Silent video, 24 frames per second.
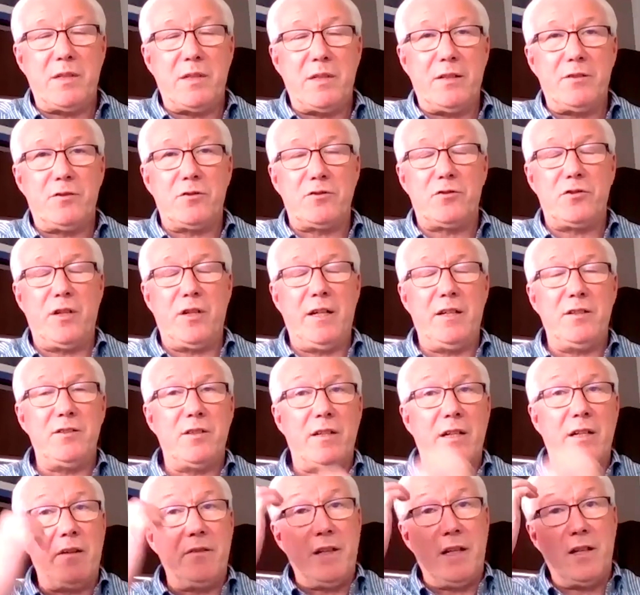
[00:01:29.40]
substantial change
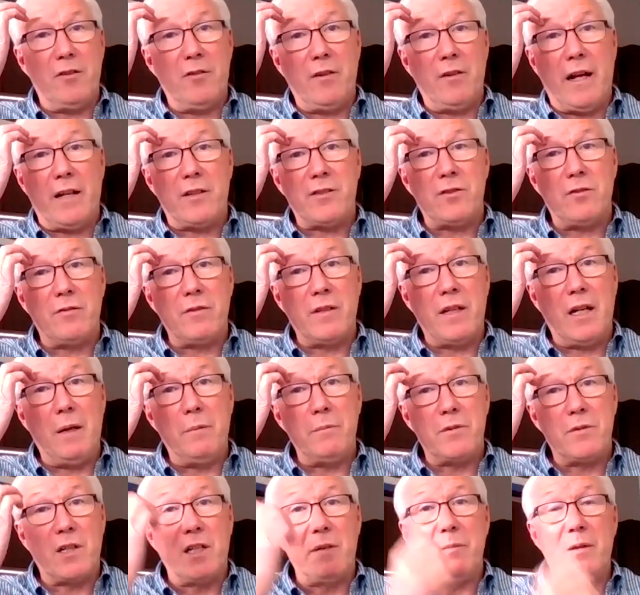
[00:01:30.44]
on how the international
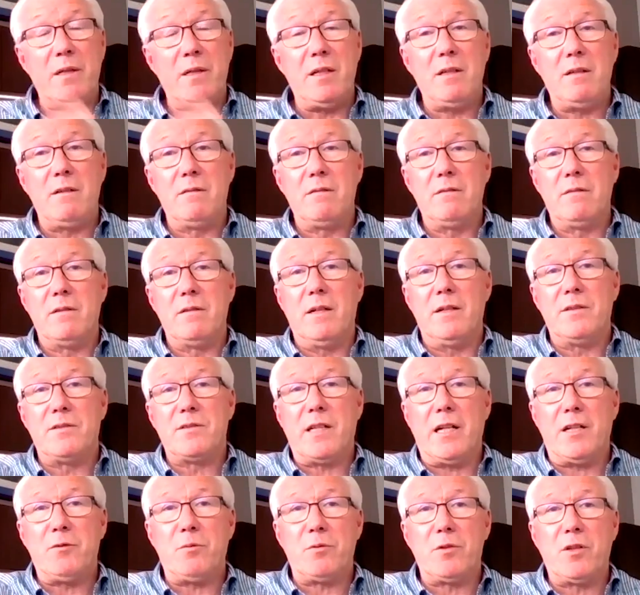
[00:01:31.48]
games are going to be
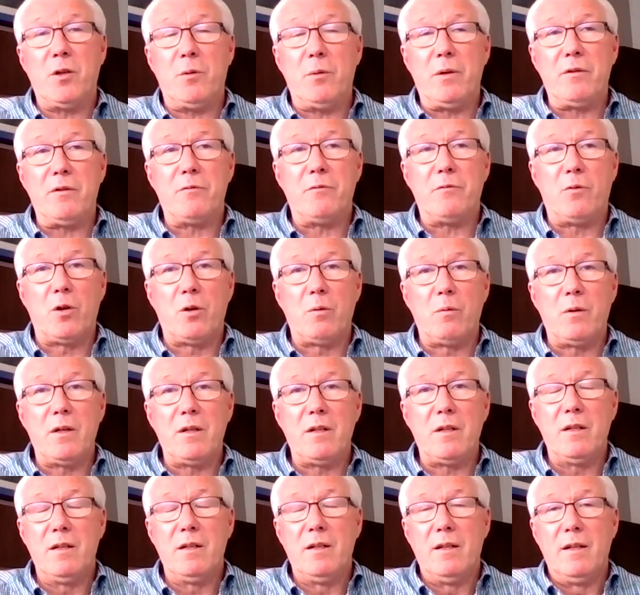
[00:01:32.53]
scheduled going
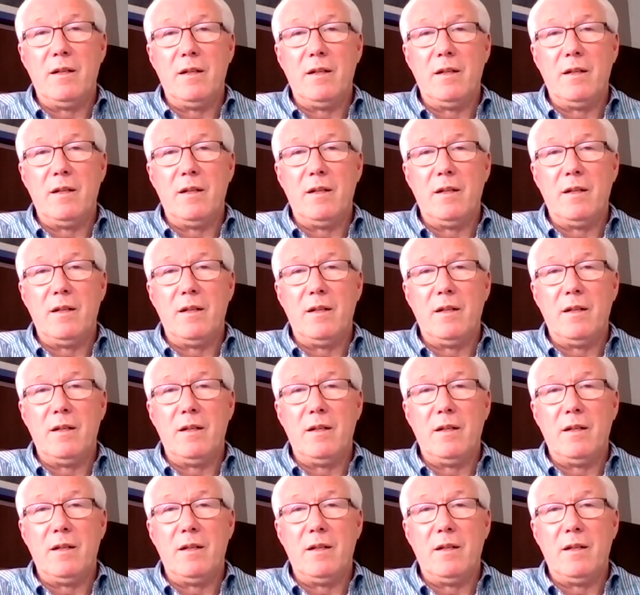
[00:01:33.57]
forward.